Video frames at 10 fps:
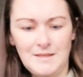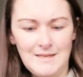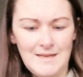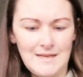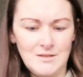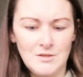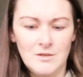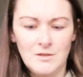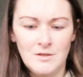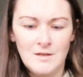but again,
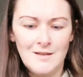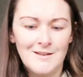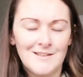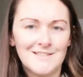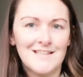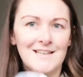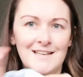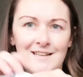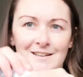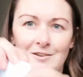because they
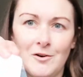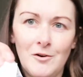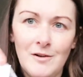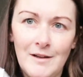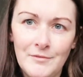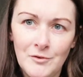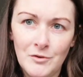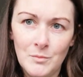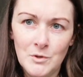like got, I haven't got